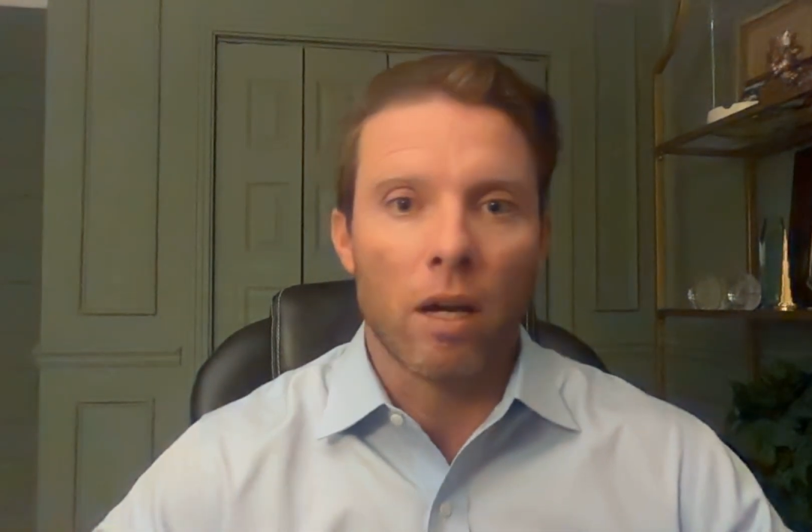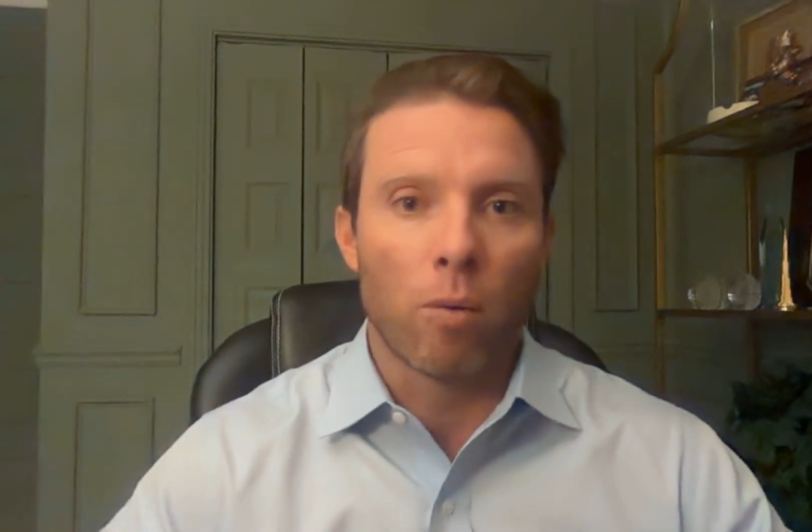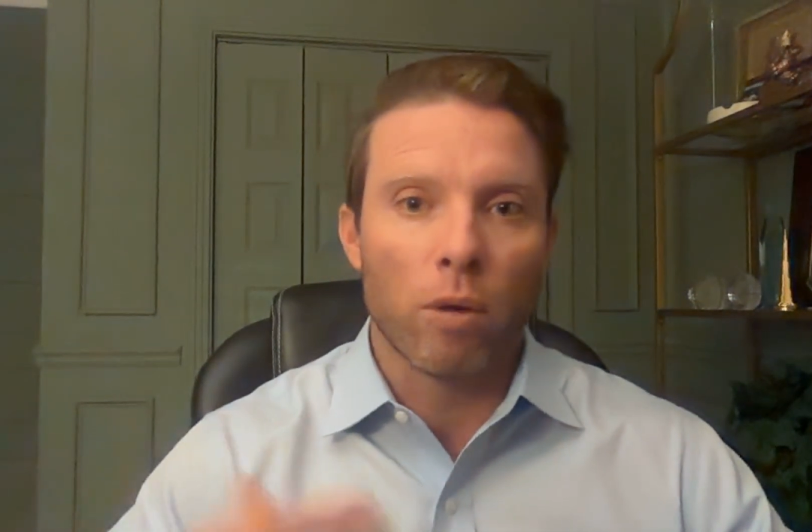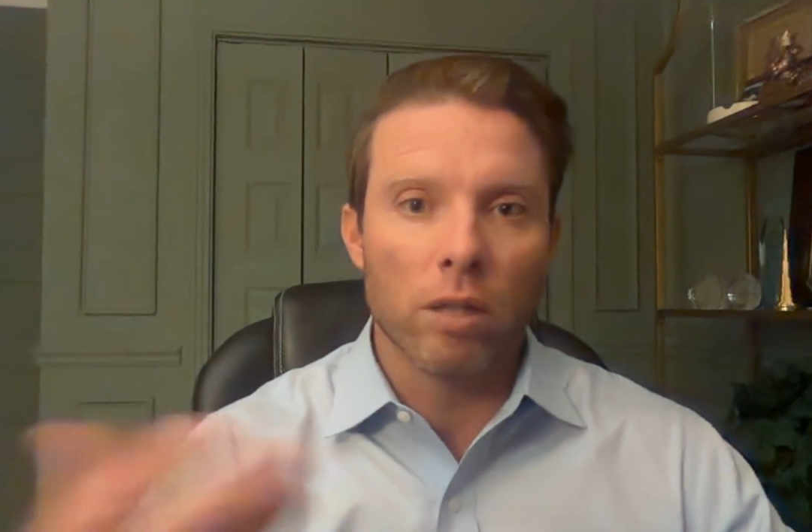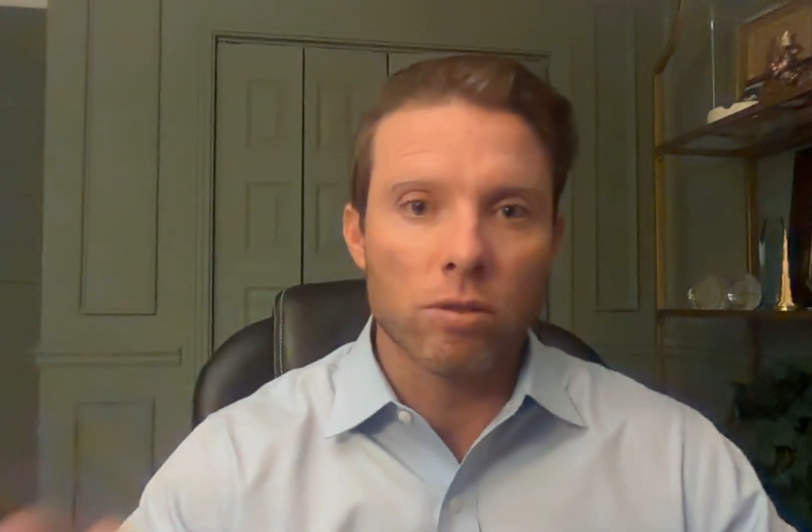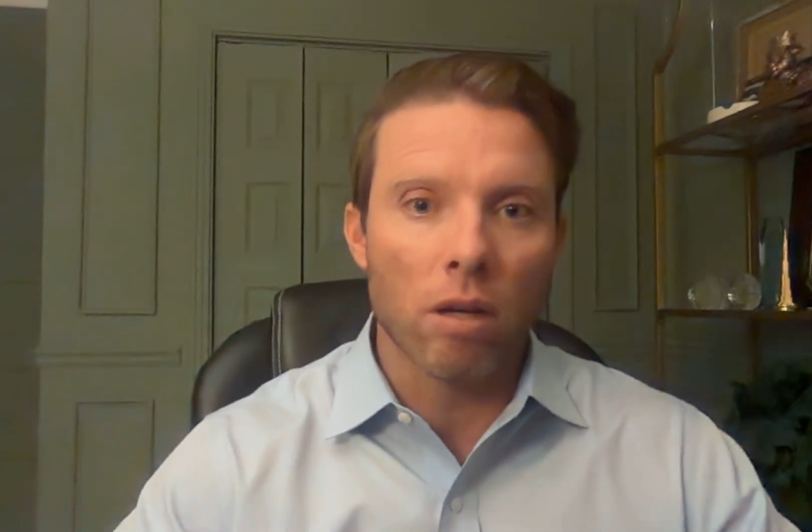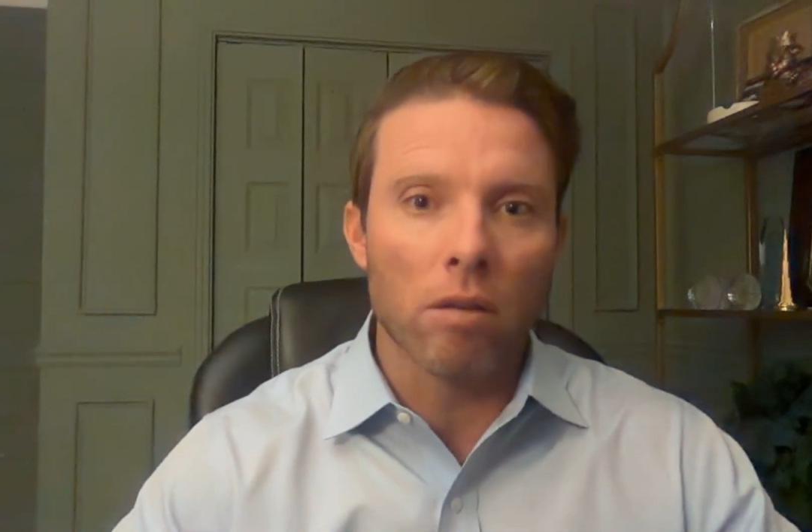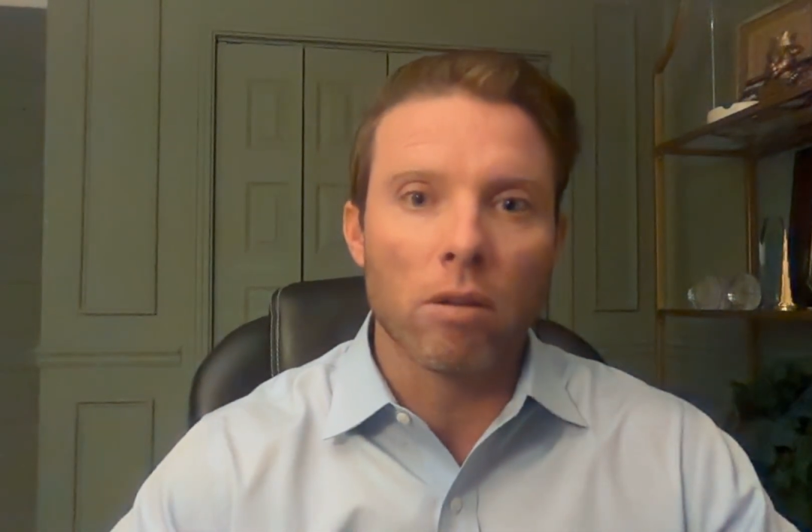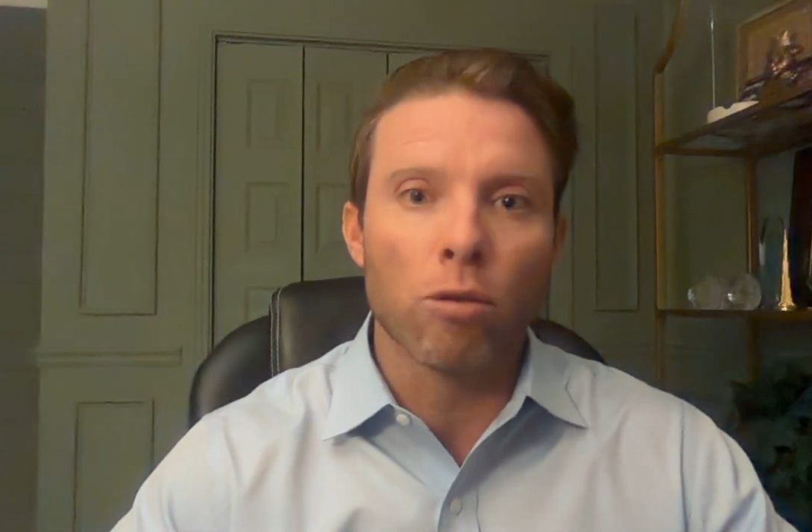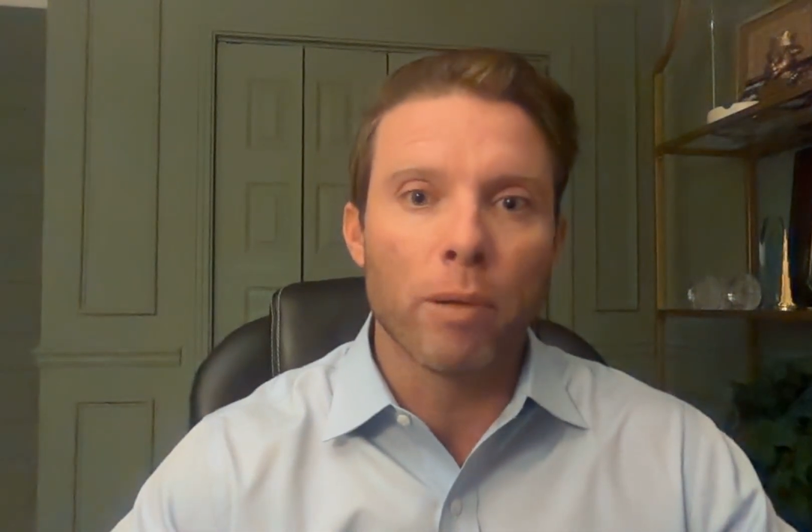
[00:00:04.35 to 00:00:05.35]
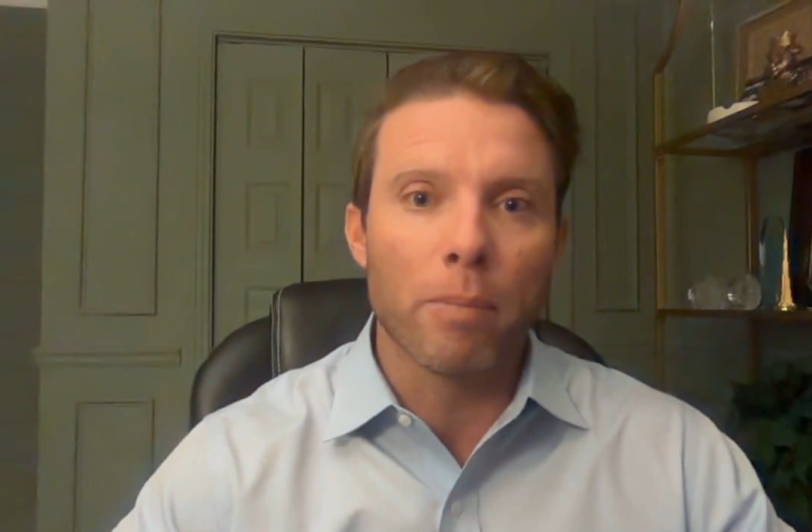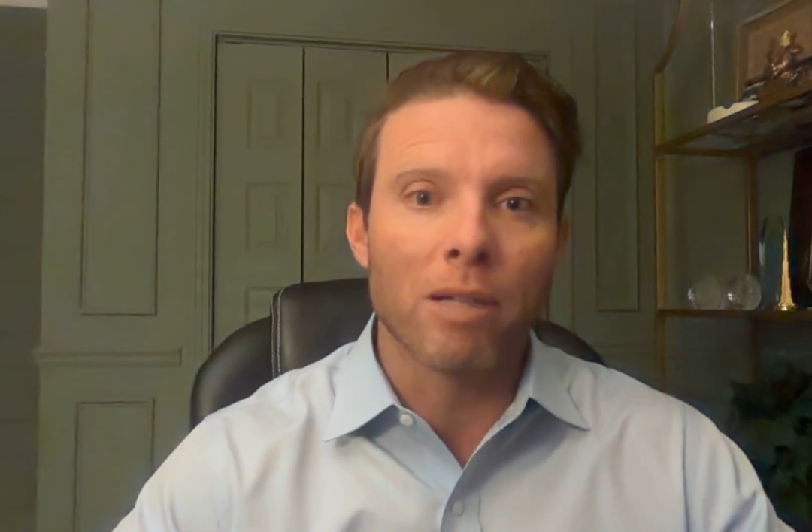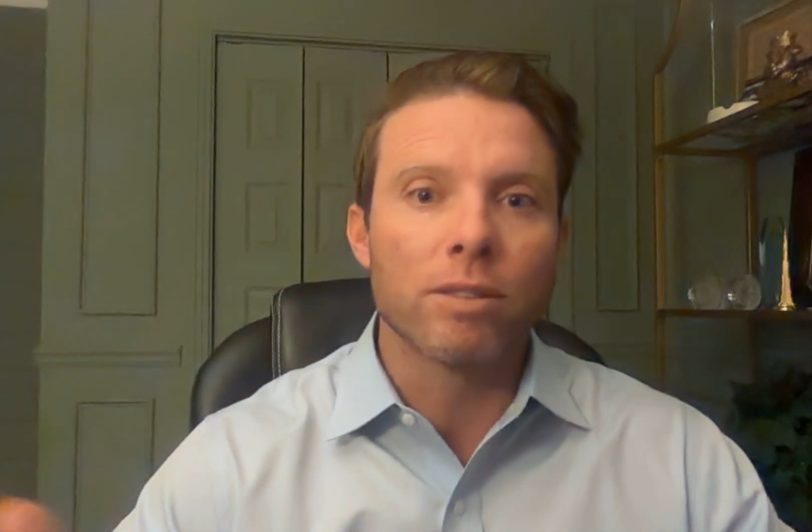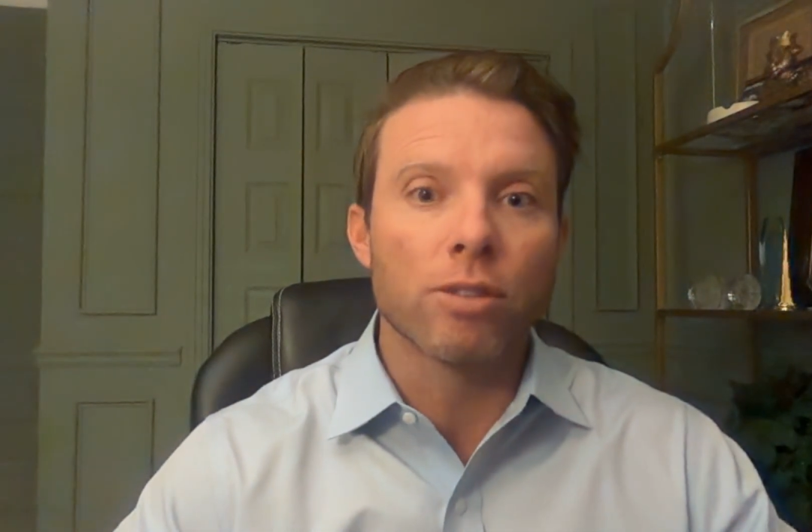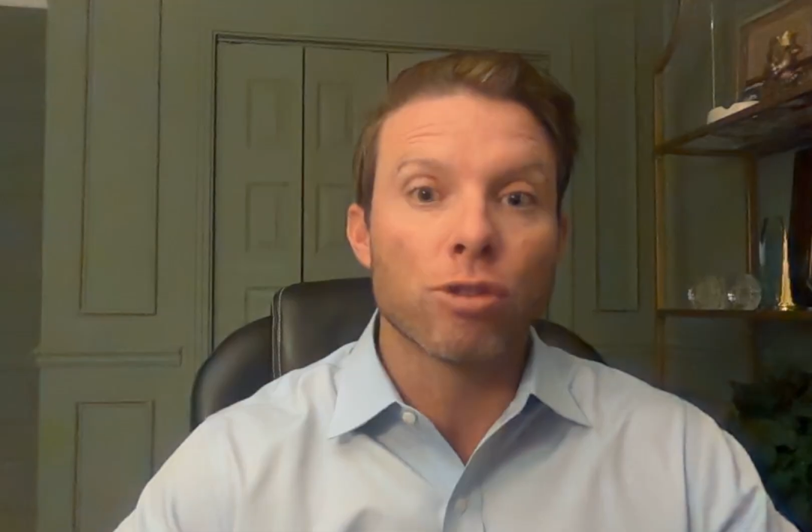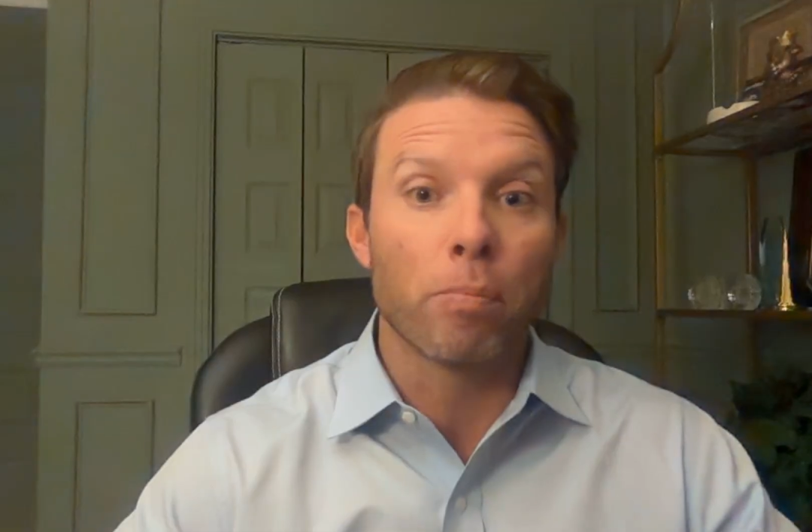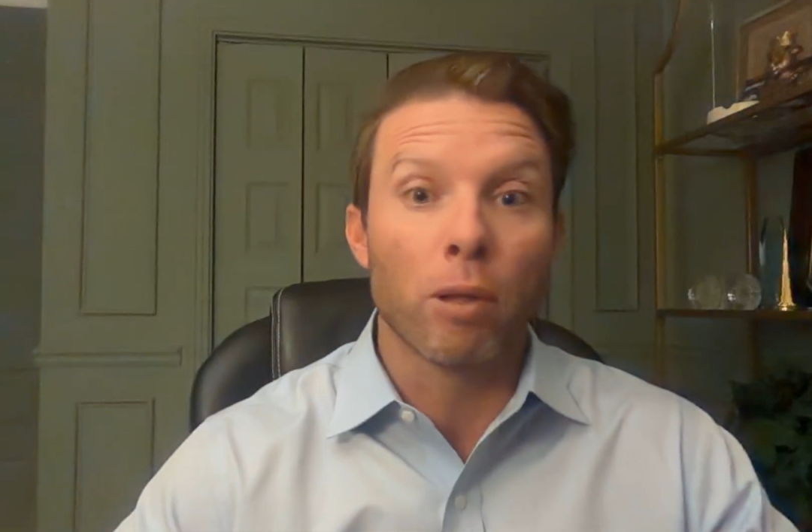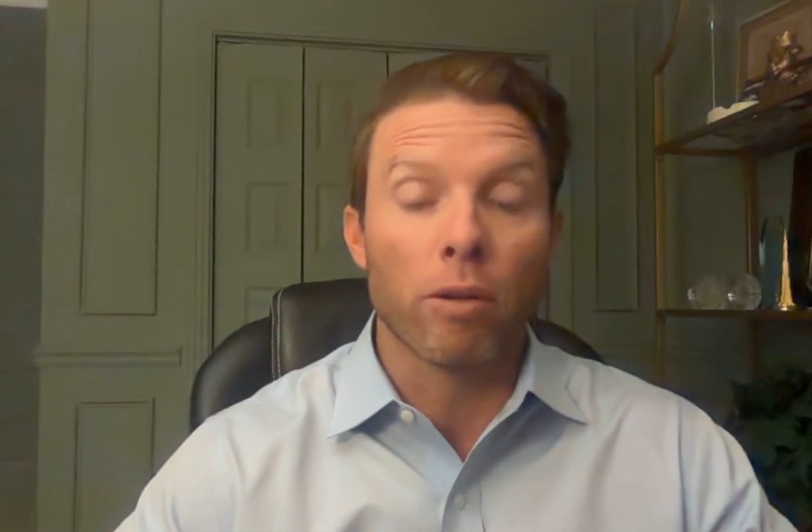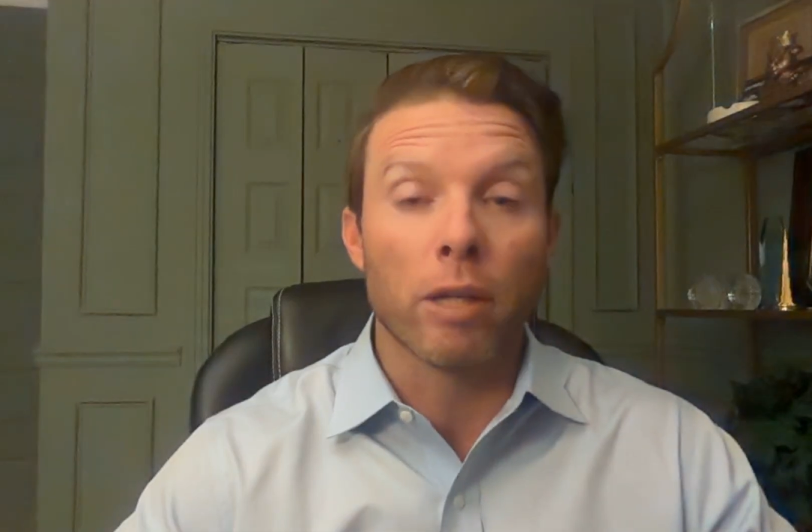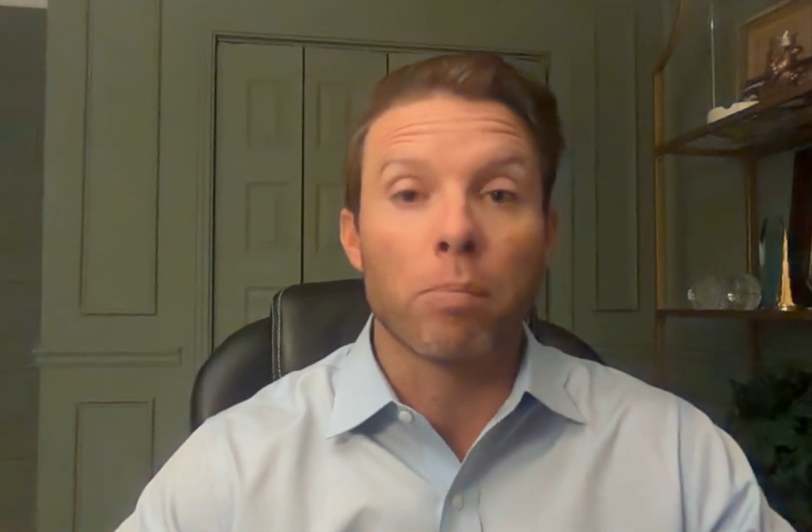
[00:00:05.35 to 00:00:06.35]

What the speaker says: We're going to talk a little bit about disability